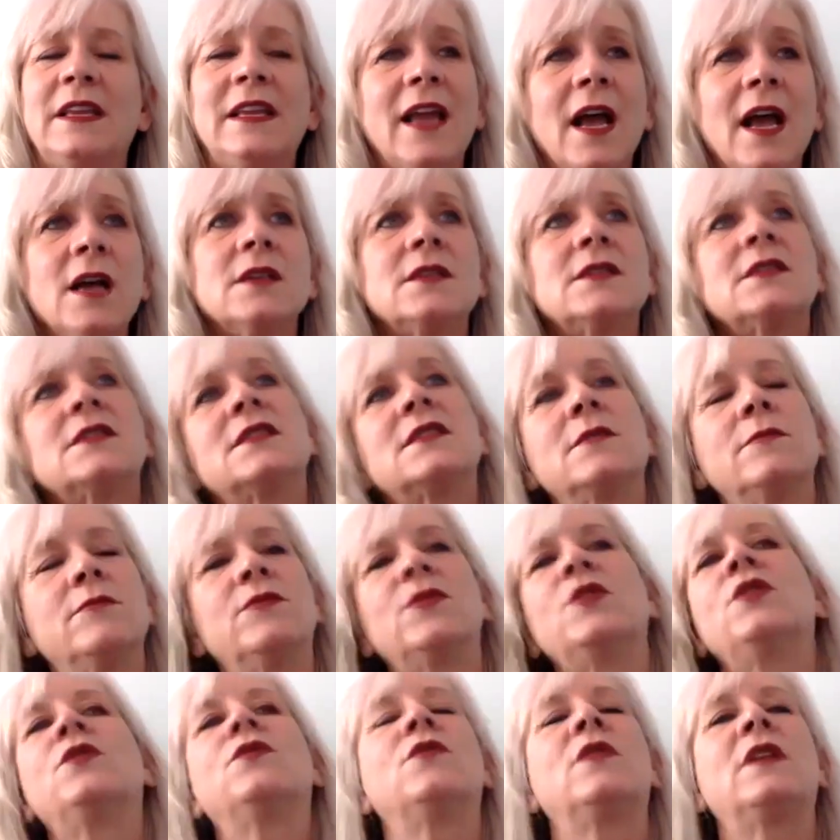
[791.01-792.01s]
Yes, the
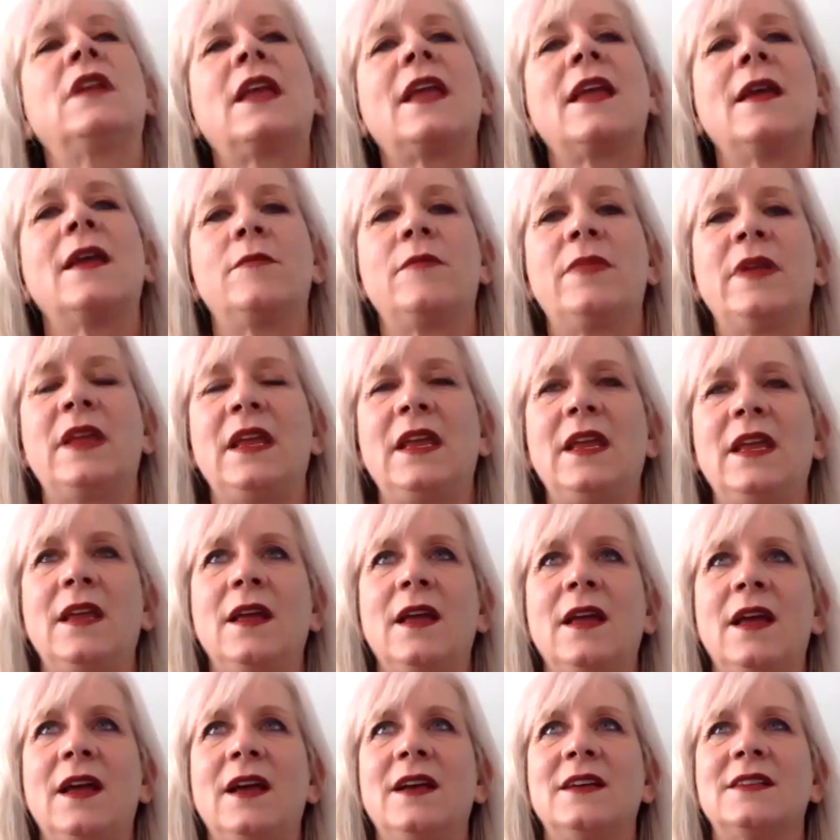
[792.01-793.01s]
moon can
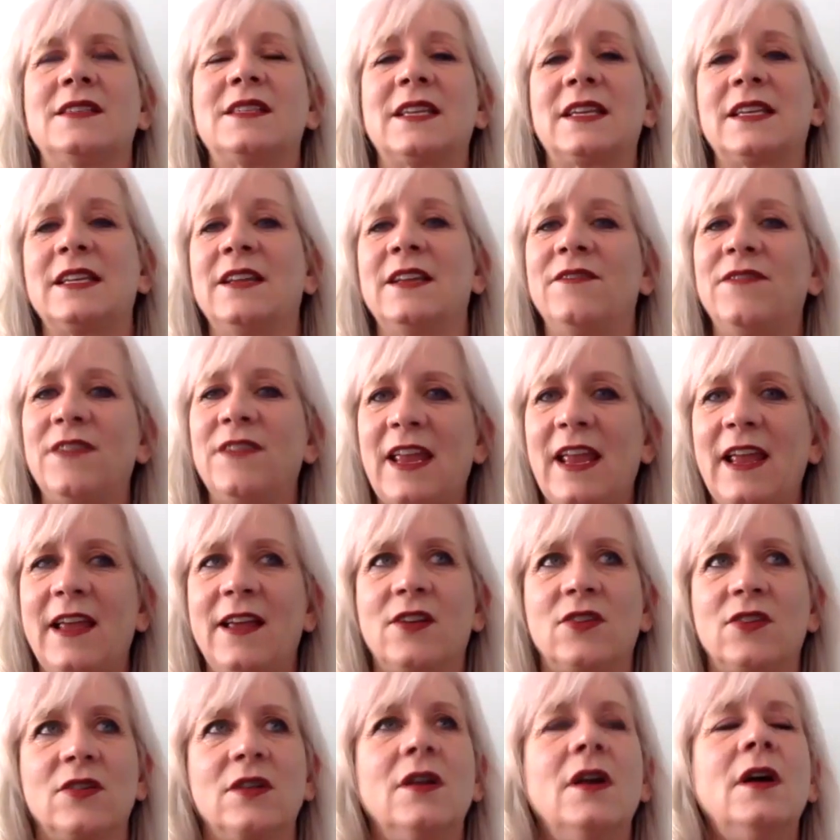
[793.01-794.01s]
be a
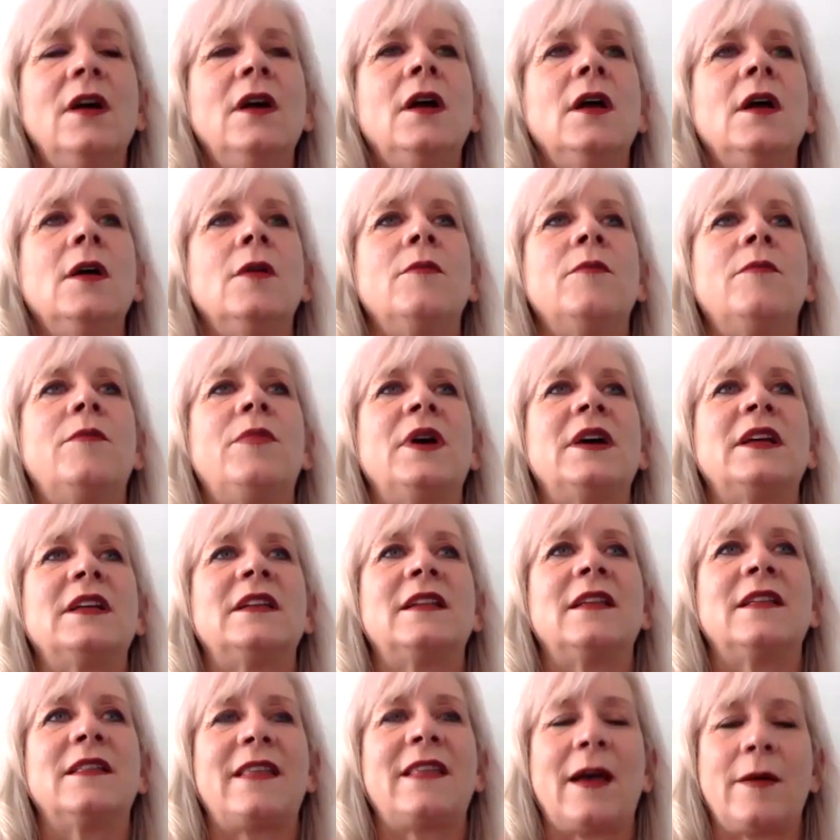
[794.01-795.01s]
significator,
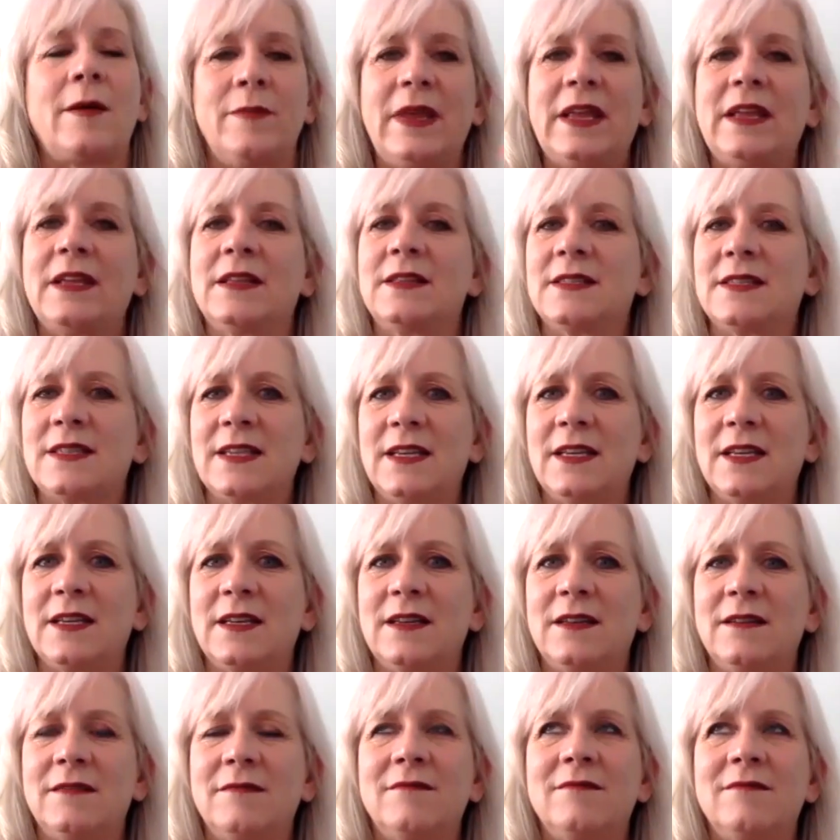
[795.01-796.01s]
but that means it
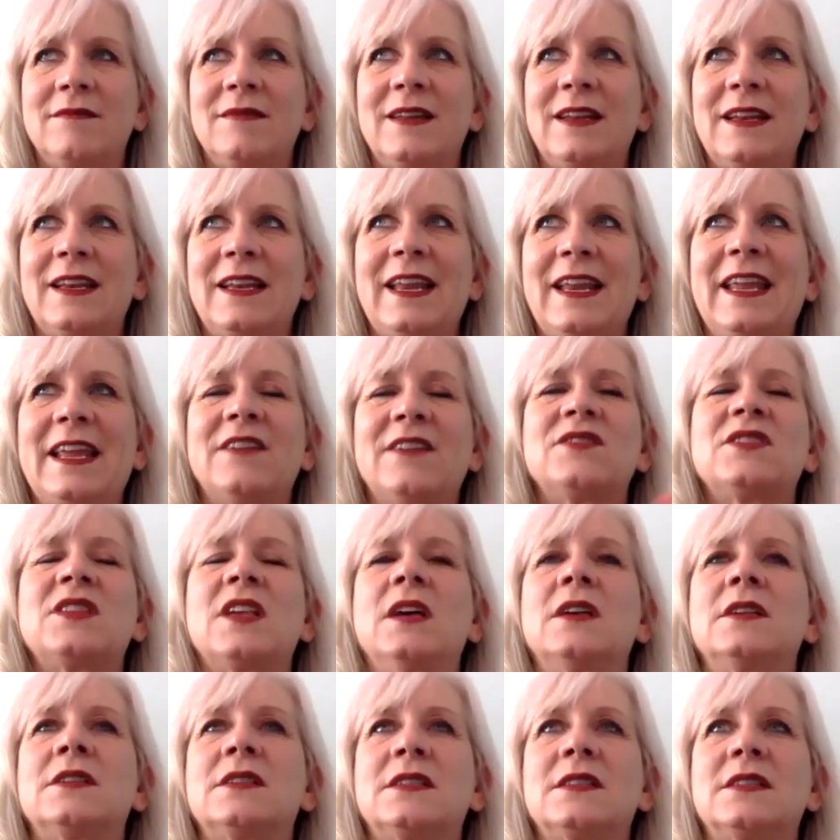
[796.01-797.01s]
gives
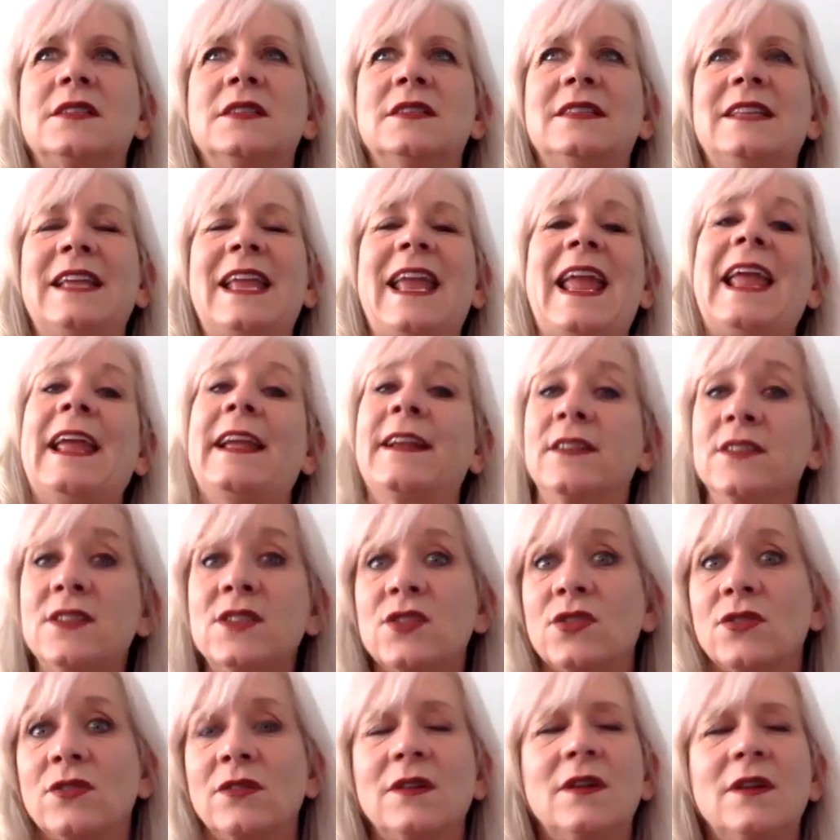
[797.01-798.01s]
us the
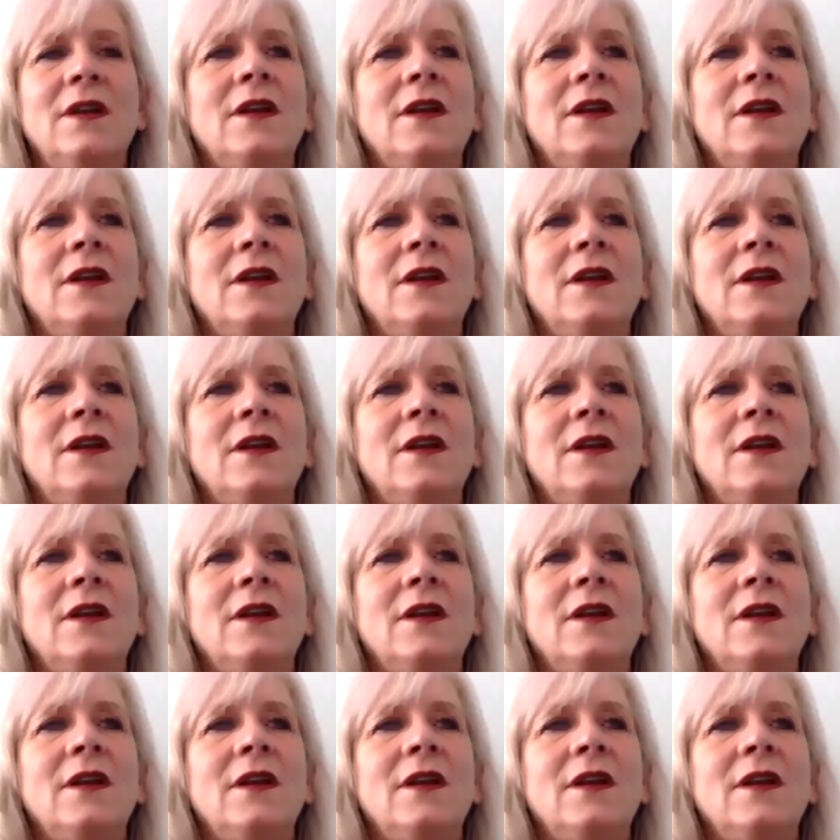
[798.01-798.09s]
answer.